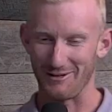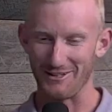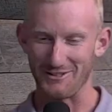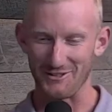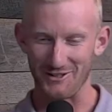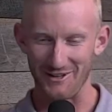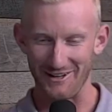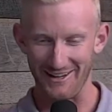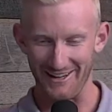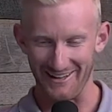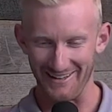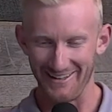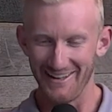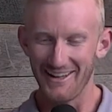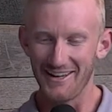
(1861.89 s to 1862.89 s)
you go ahead
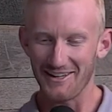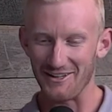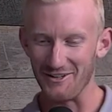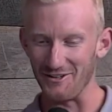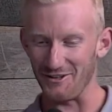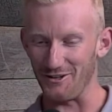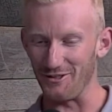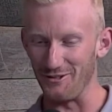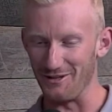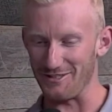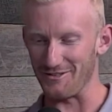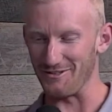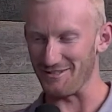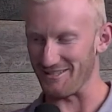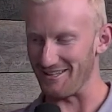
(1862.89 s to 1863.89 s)
and cue the
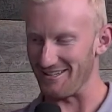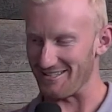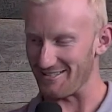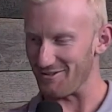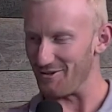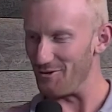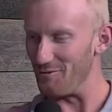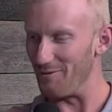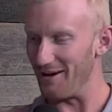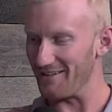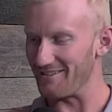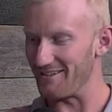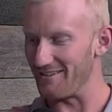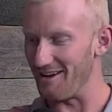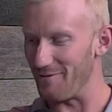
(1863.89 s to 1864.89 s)
listeners in as to who Mike
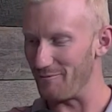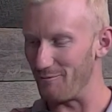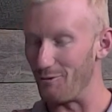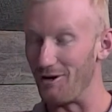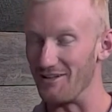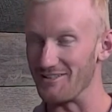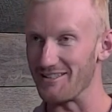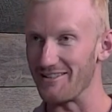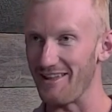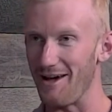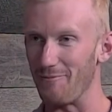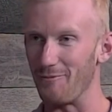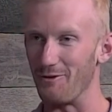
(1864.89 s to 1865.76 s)
Dunlap was at that point